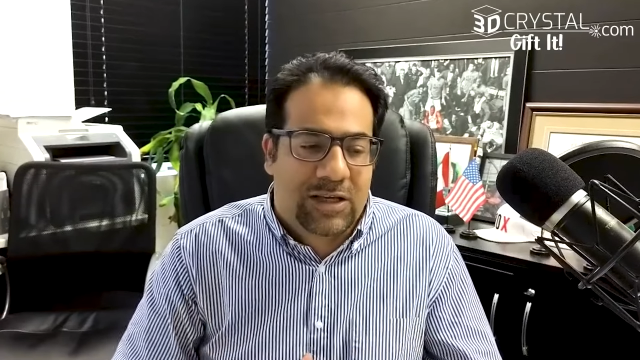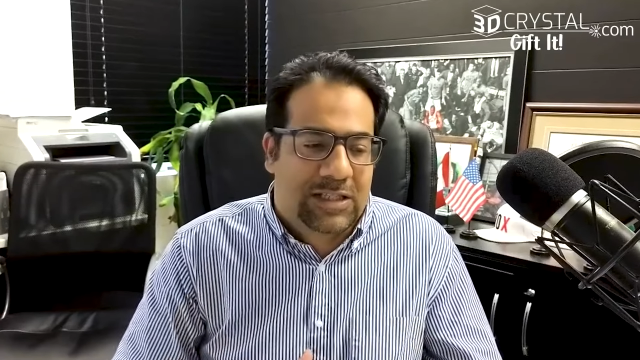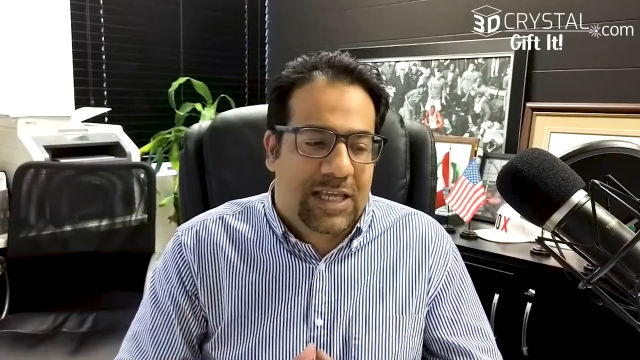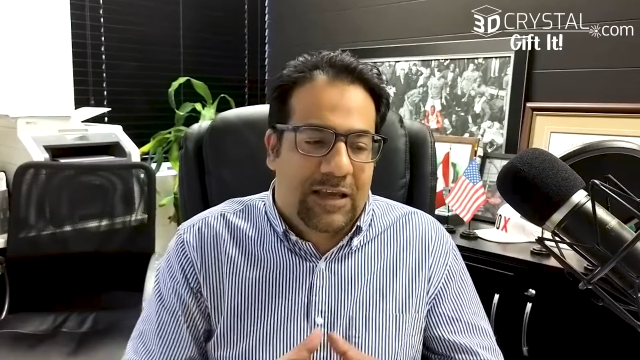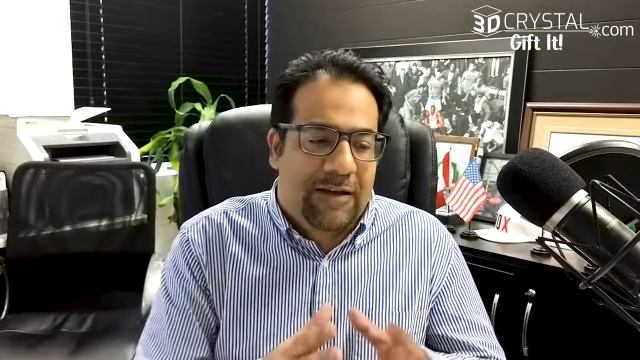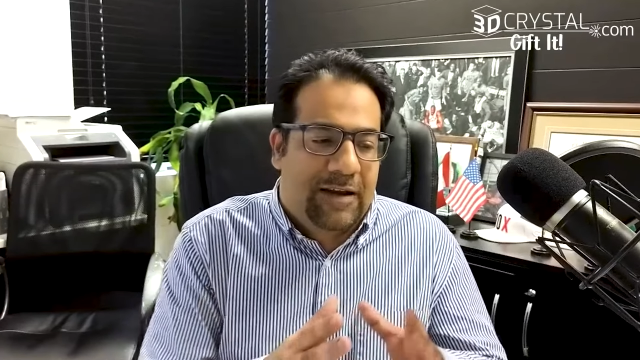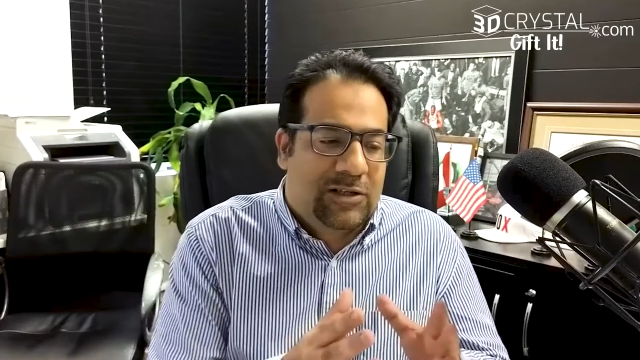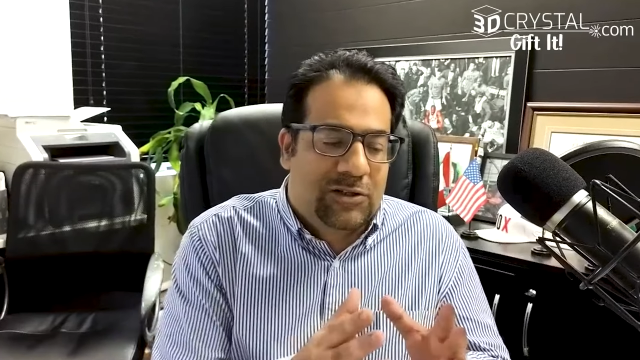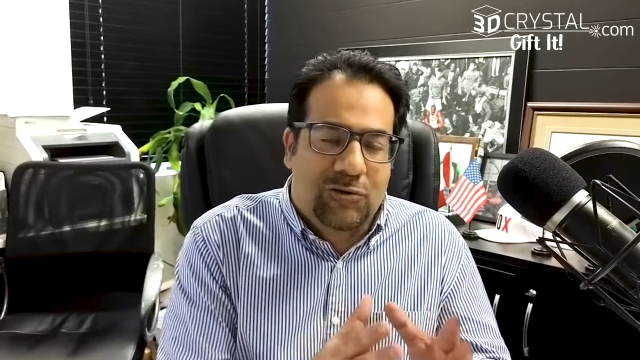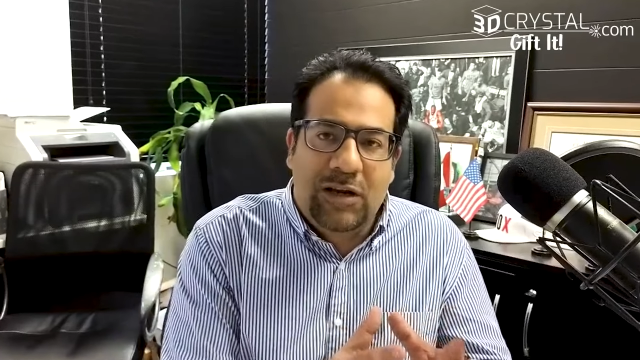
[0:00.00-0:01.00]
You can take an
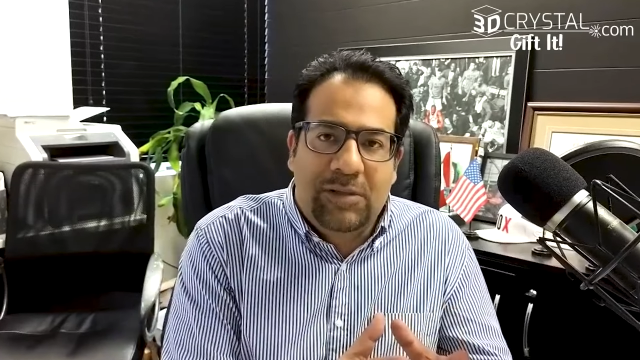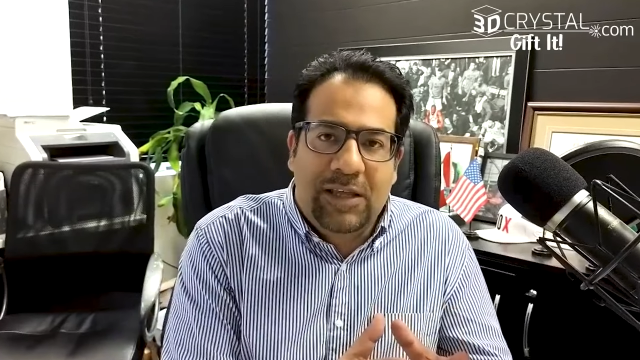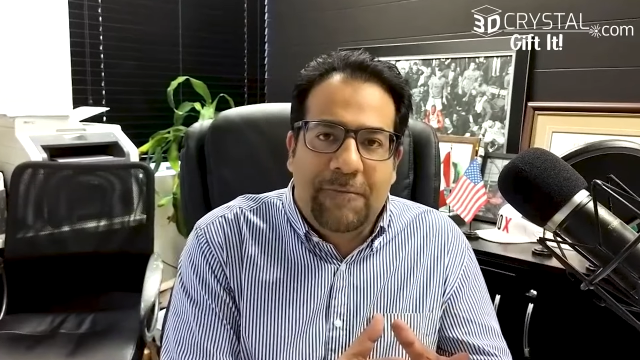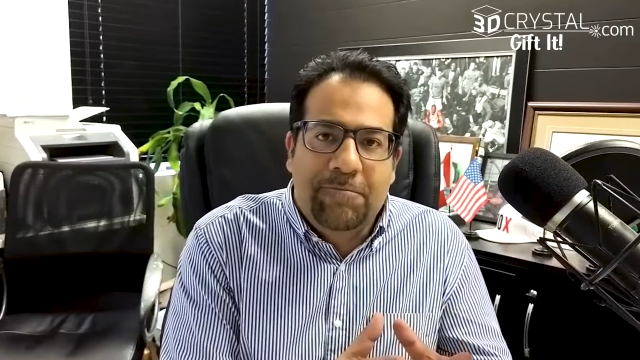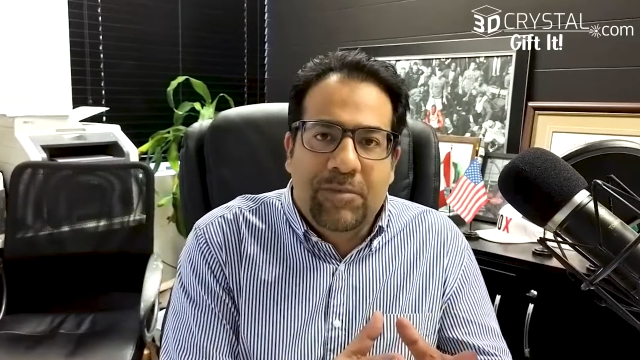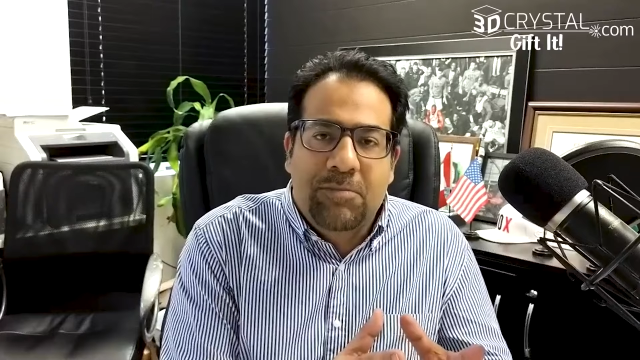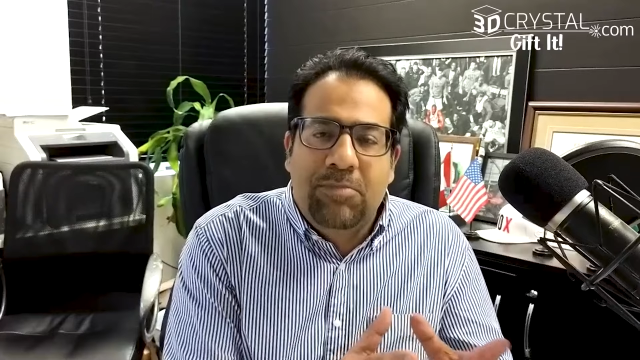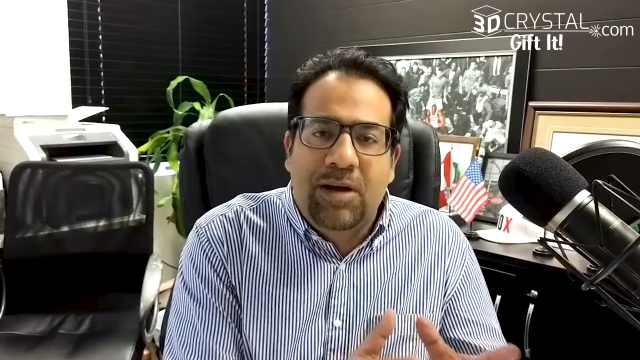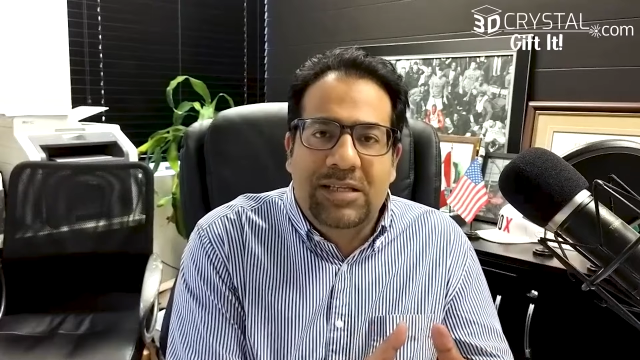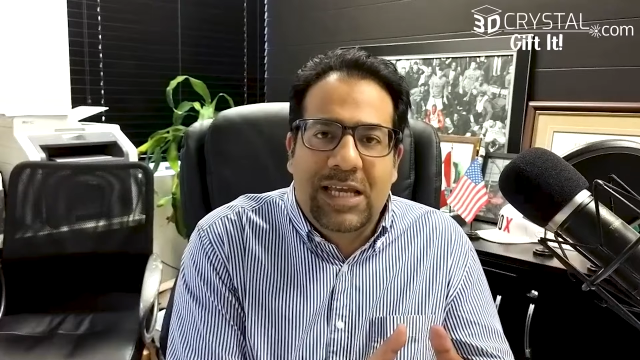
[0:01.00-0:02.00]
extremely
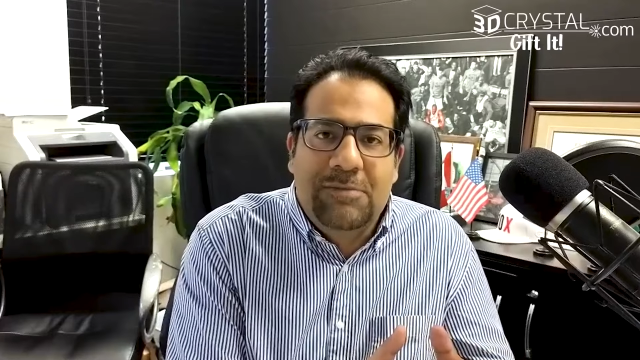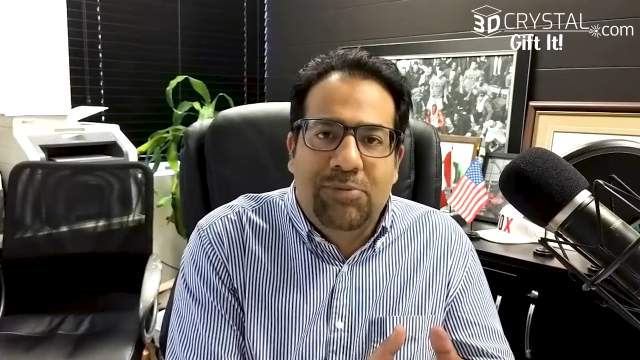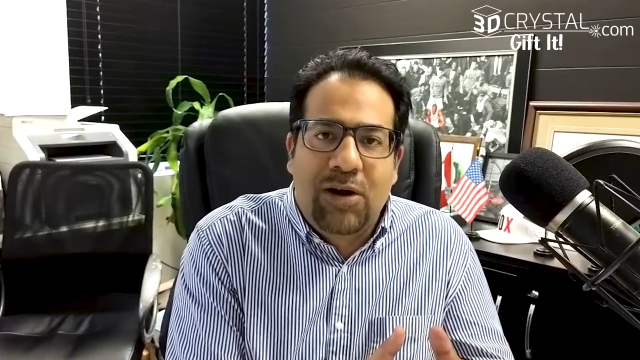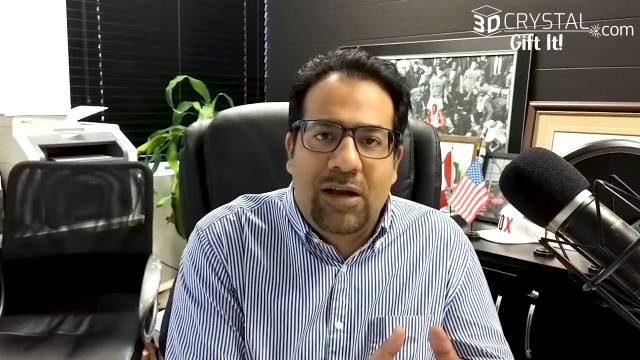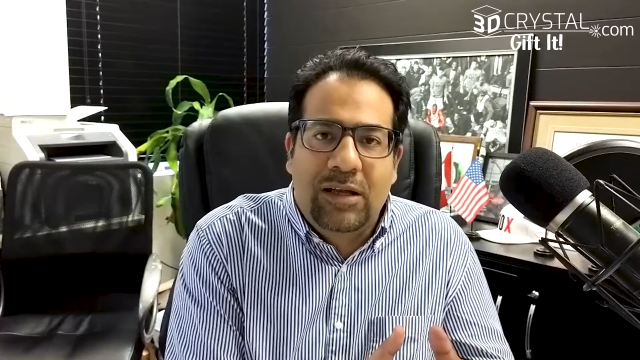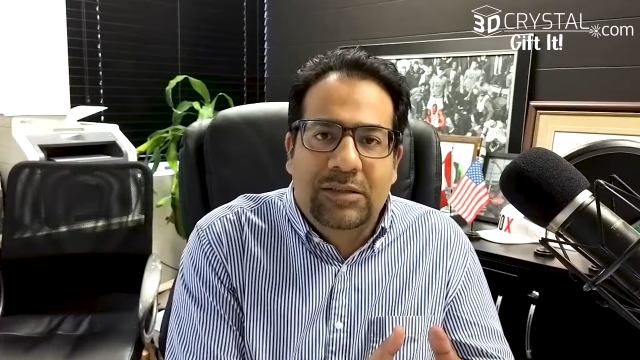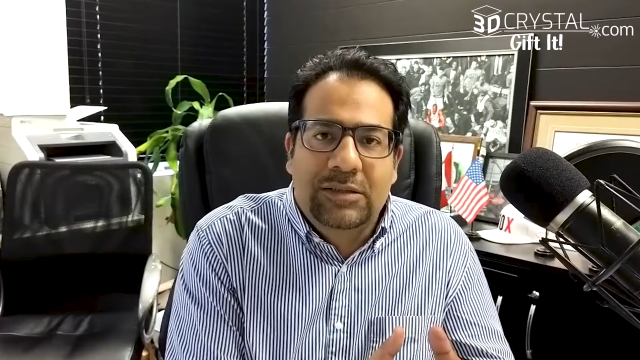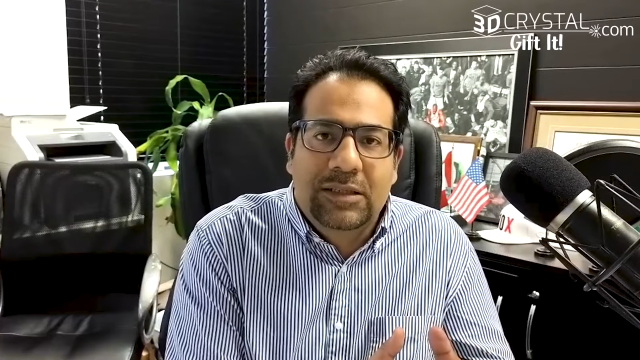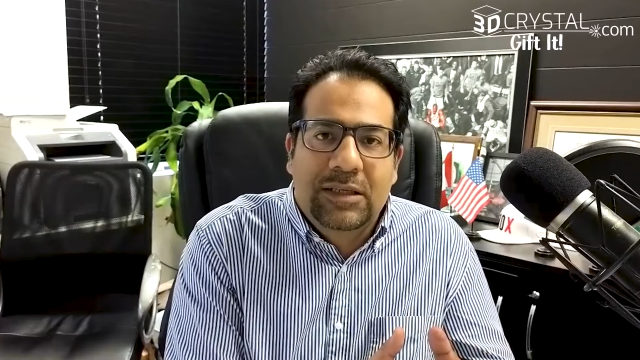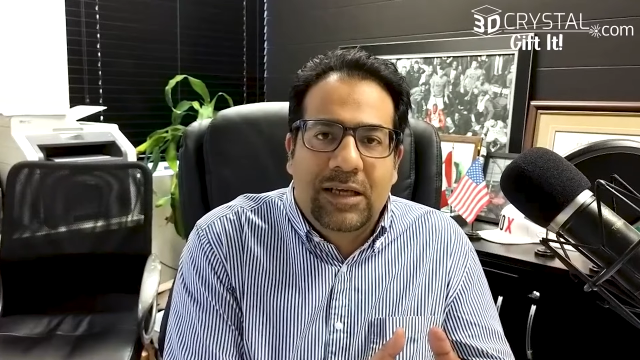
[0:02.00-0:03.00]
mundane
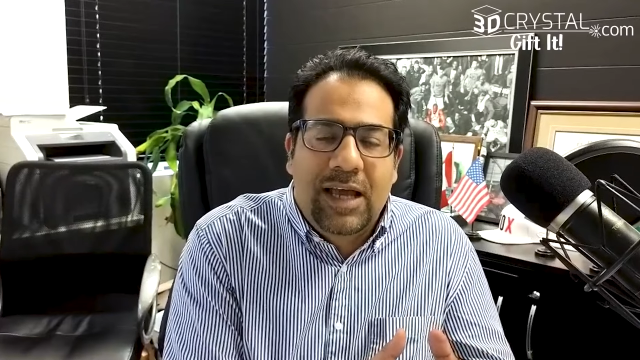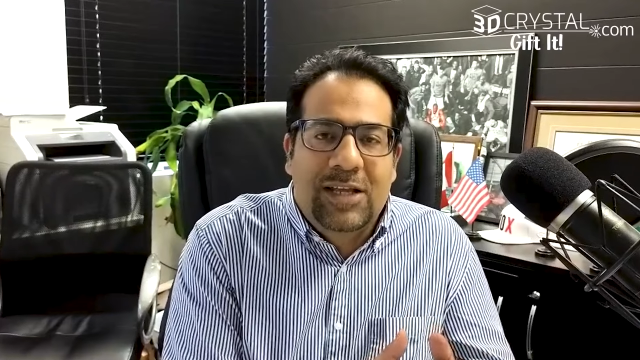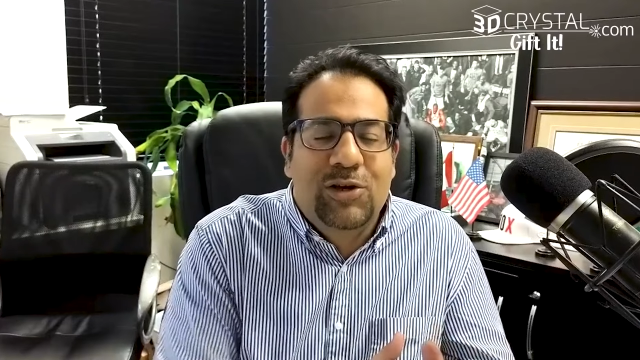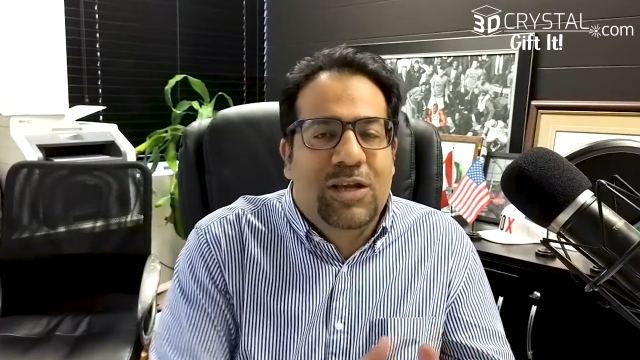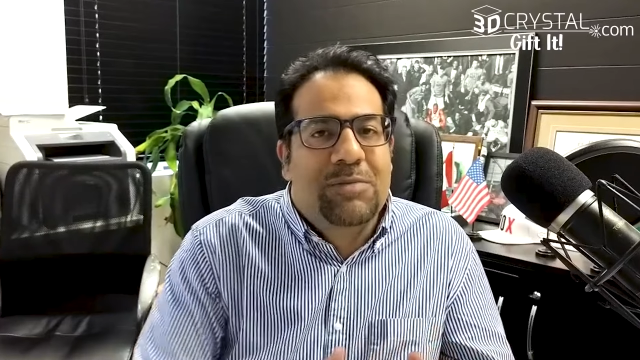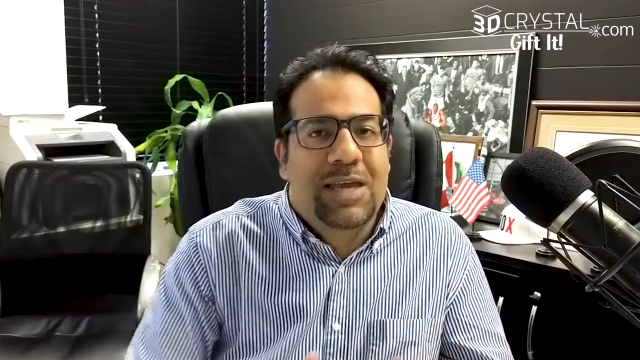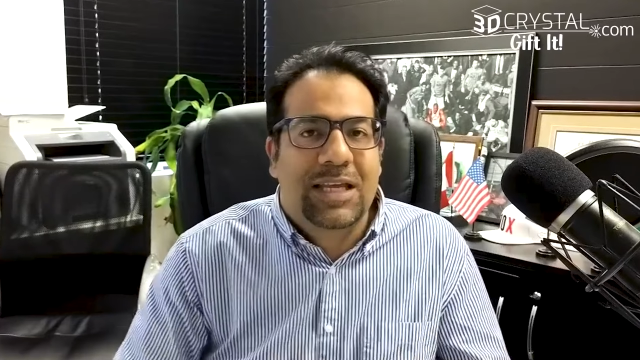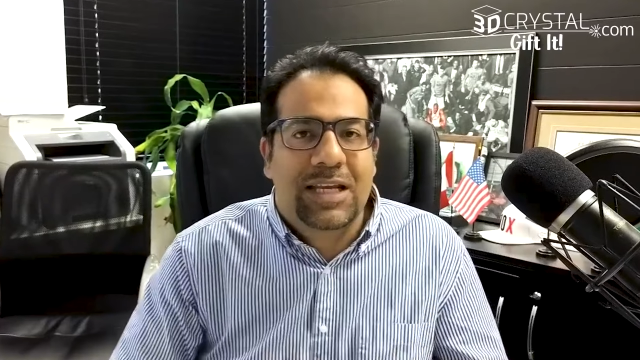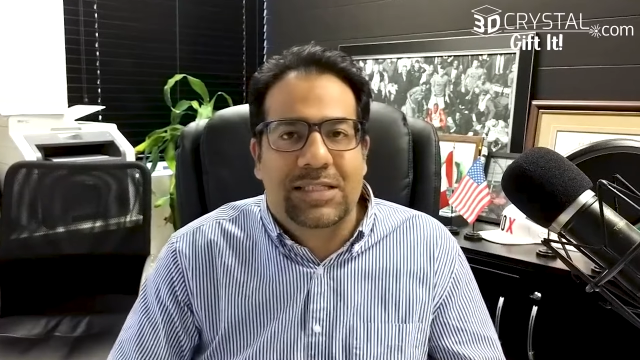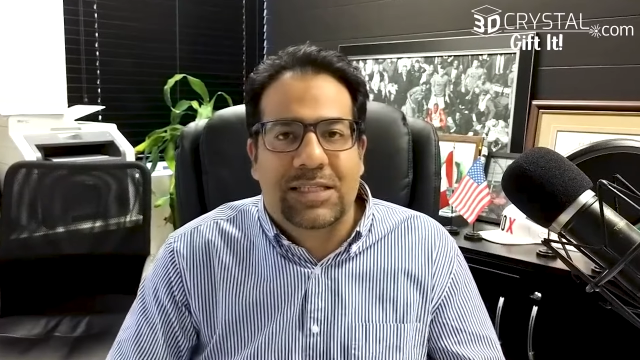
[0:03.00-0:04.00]
product and you can
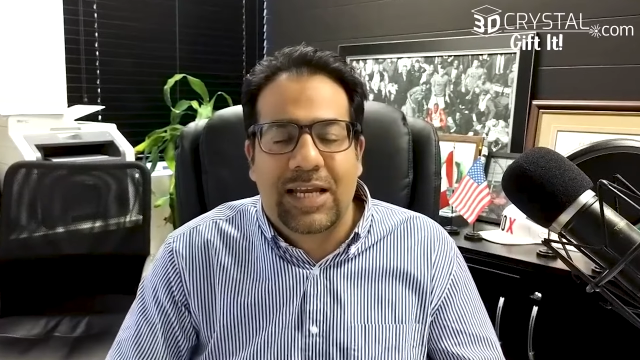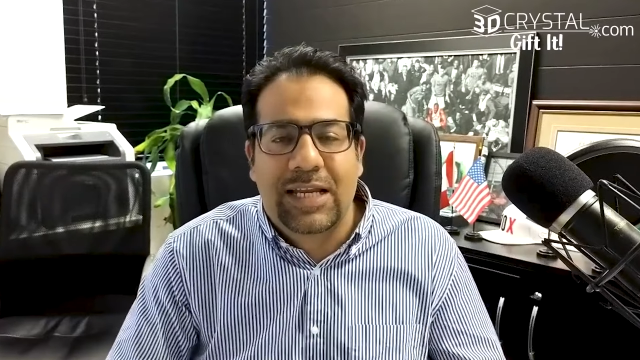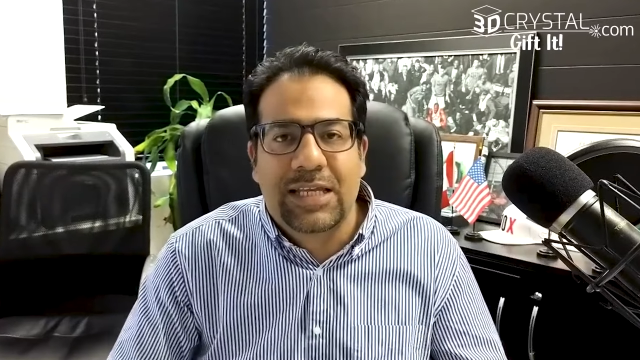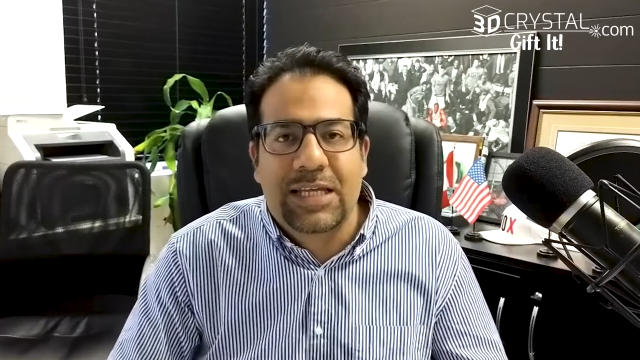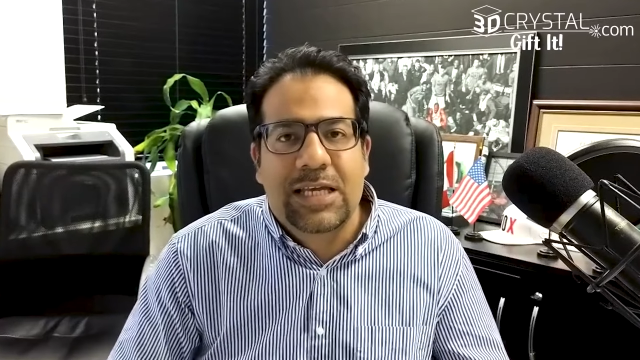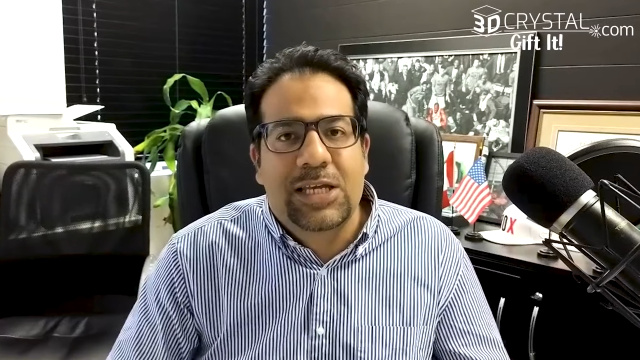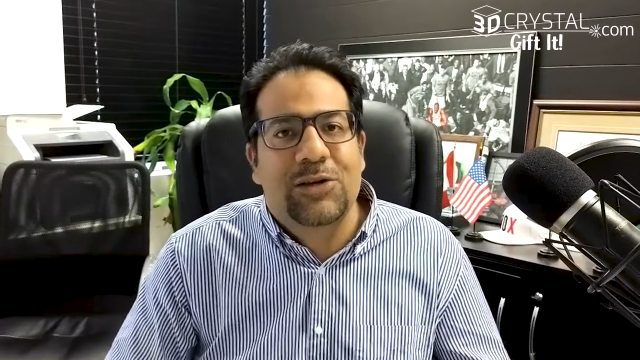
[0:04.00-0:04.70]
make it exciting.